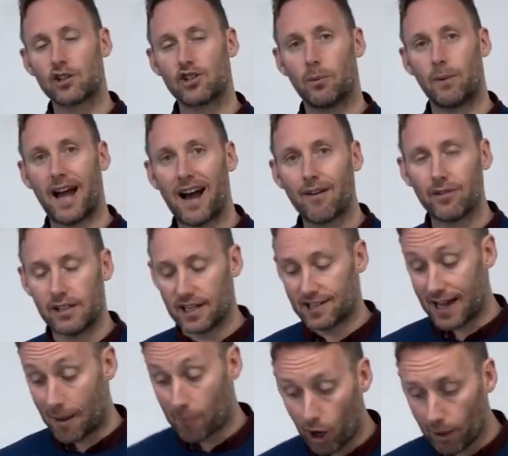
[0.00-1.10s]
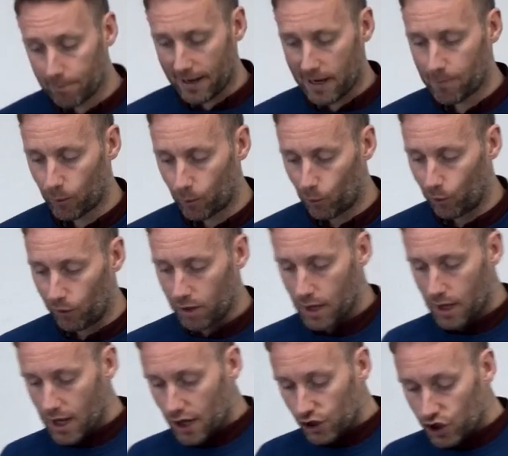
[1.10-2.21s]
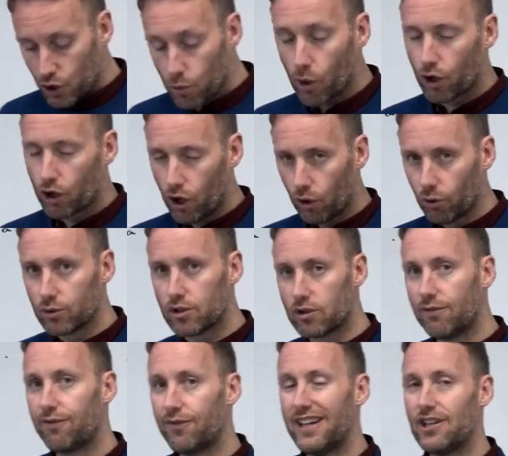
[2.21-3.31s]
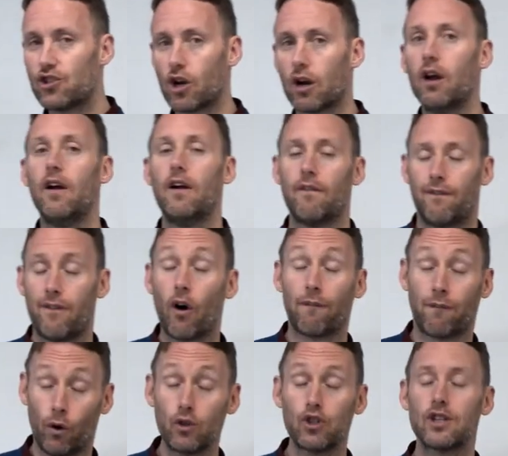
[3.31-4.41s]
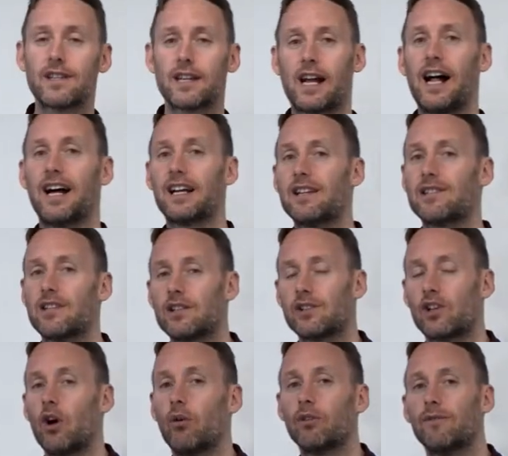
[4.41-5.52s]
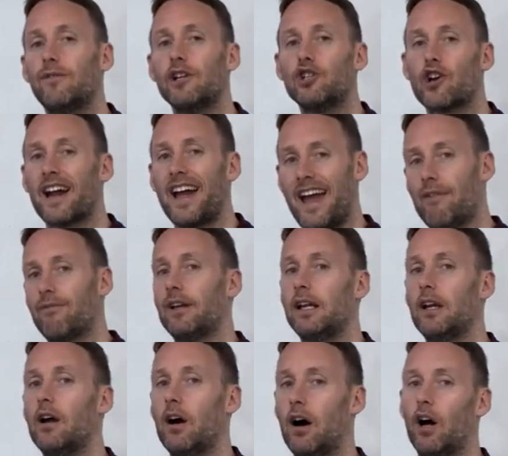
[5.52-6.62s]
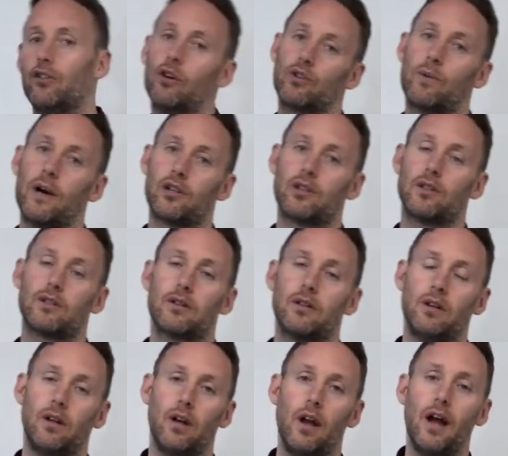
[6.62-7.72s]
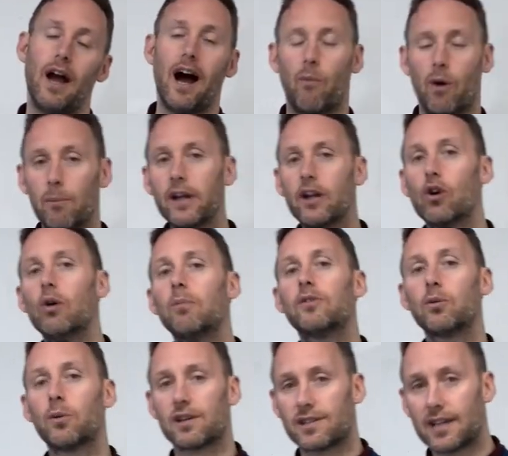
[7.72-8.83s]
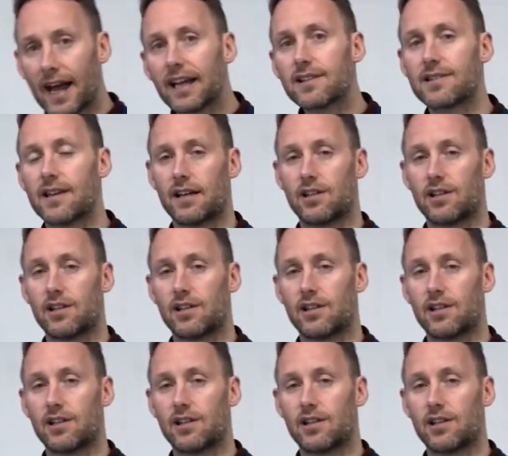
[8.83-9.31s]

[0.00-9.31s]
section that we have in the exam on paper 1, you are going to feature our functions and calculus is going to feature heavily on those questions. And when we come to our second